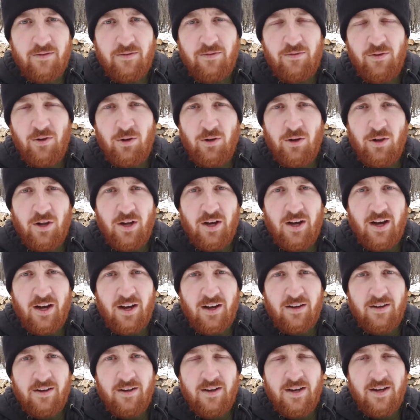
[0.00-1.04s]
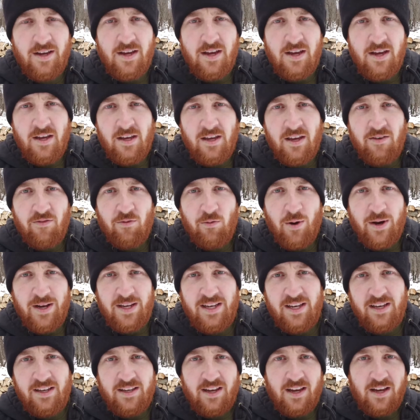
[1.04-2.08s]
Full giveaway
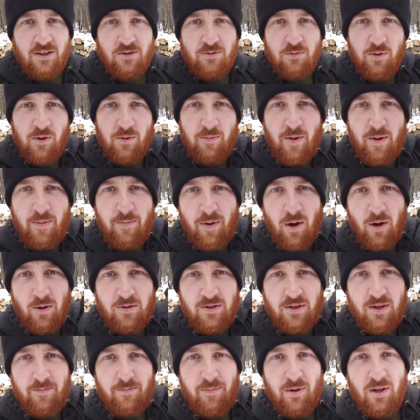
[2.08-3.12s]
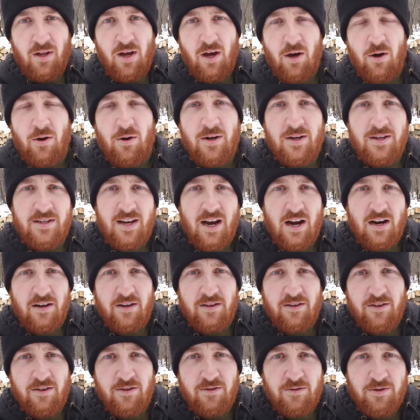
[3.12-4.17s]
details will be posted below down
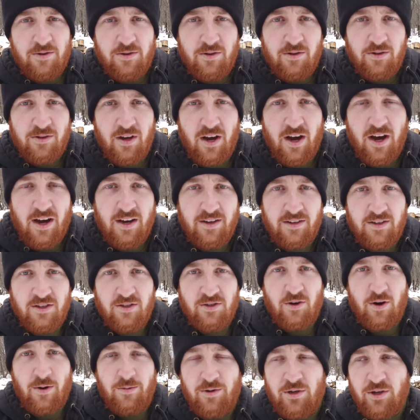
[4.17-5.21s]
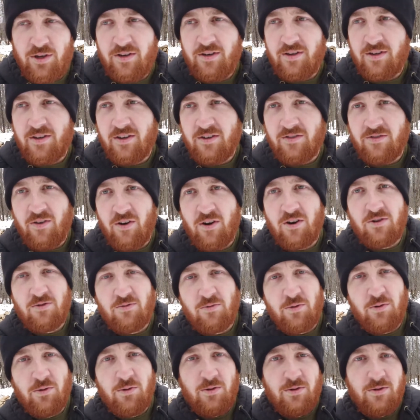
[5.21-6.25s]
in the description as far as
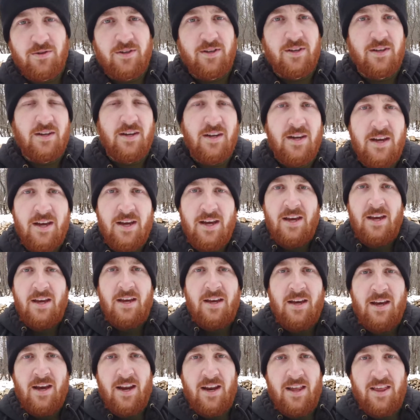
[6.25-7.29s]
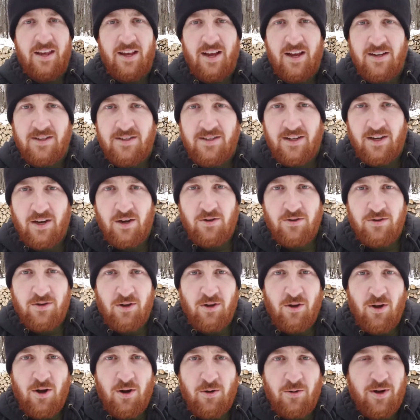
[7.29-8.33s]
rules and anything else that goes
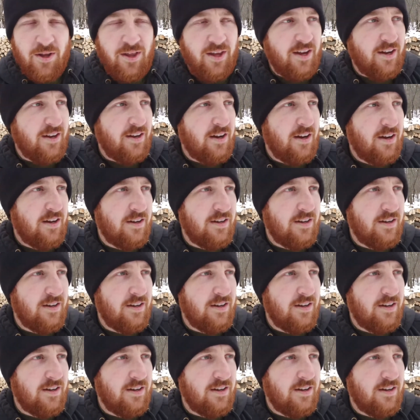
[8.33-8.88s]
along with it.